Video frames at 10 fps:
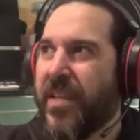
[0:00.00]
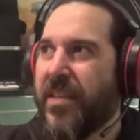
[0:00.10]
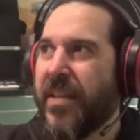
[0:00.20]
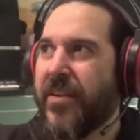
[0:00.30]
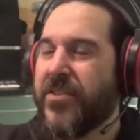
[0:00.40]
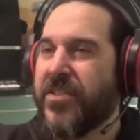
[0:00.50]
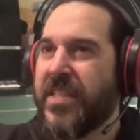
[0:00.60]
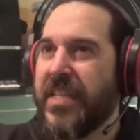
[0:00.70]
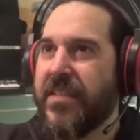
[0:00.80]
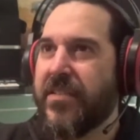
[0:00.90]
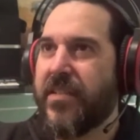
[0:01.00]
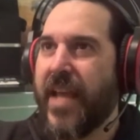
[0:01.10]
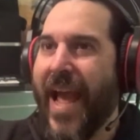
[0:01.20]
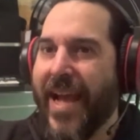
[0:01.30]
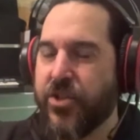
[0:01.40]
There's these
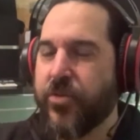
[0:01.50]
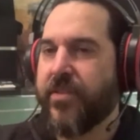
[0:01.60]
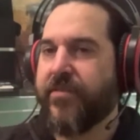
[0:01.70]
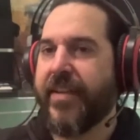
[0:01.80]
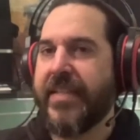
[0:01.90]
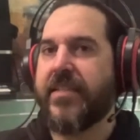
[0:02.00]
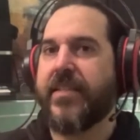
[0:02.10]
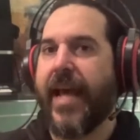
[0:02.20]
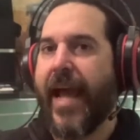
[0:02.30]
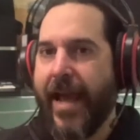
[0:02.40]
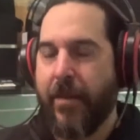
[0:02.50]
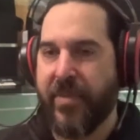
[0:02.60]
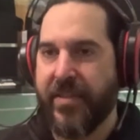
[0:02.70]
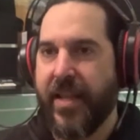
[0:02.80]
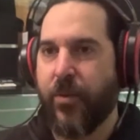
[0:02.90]
actual events that
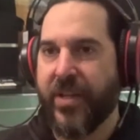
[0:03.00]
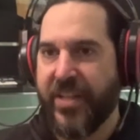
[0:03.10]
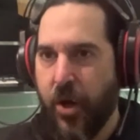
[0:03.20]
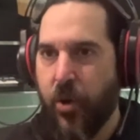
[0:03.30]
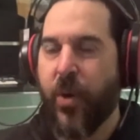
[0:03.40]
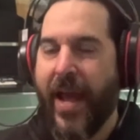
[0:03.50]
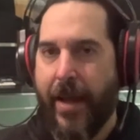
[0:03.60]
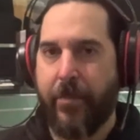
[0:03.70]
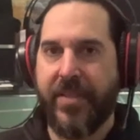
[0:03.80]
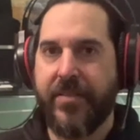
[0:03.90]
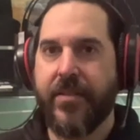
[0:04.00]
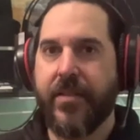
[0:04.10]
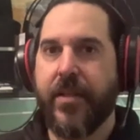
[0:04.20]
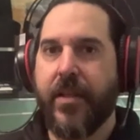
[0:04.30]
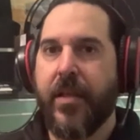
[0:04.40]
happen that we know happened,
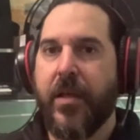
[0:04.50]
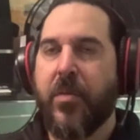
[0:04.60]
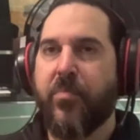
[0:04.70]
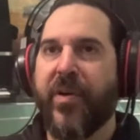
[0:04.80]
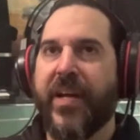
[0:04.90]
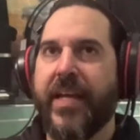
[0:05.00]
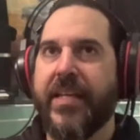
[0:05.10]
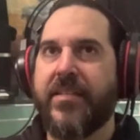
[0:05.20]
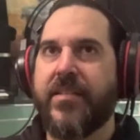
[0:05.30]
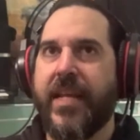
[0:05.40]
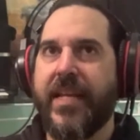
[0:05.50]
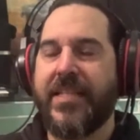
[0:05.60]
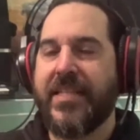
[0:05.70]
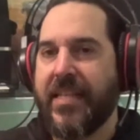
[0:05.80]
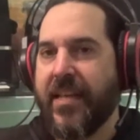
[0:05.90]
but
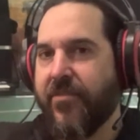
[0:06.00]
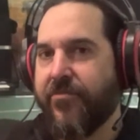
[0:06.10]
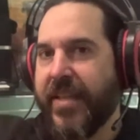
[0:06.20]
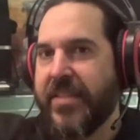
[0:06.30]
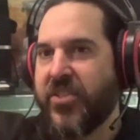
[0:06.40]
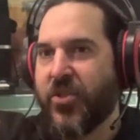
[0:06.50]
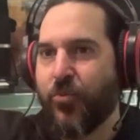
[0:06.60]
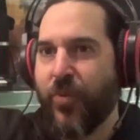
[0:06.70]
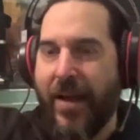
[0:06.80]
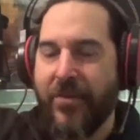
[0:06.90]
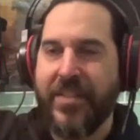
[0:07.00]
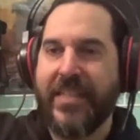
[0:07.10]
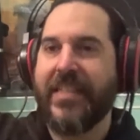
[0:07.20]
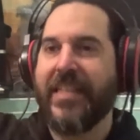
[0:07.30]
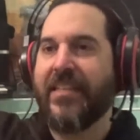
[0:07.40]
it's the events
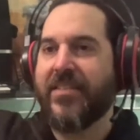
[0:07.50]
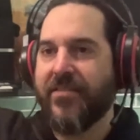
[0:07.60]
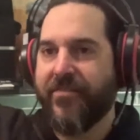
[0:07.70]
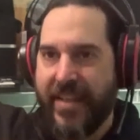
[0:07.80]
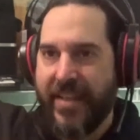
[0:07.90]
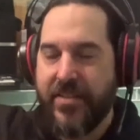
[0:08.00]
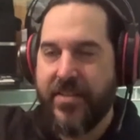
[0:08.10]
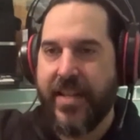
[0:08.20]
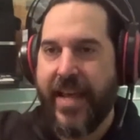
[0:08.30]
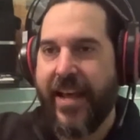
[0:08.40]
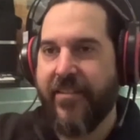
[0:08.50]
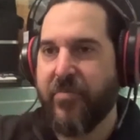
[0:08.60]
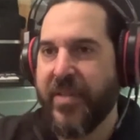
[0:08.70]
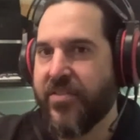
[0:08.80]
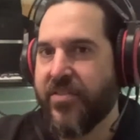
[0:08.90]
surrounding these events that have
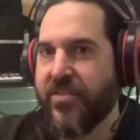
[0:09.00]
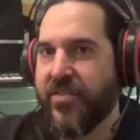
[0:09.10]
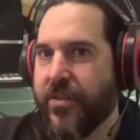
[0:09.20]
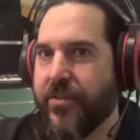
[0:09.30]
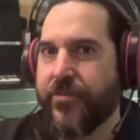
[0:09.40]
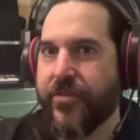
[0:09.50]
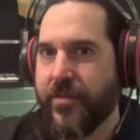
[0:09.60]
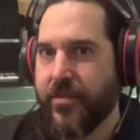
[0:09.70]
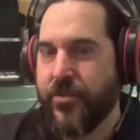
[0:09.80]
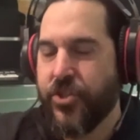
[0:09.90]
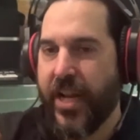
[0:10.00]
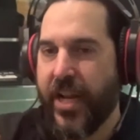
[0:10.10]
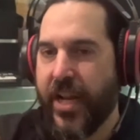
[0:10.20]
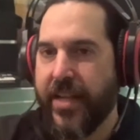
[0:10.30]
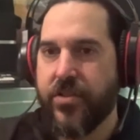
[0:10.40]
been sort of
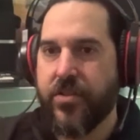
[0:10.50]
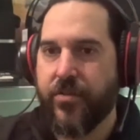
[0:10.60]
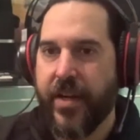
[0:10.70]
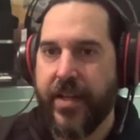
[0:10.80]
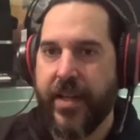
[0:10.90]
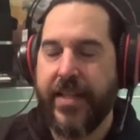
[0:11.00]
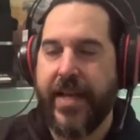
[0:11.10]
changed, right?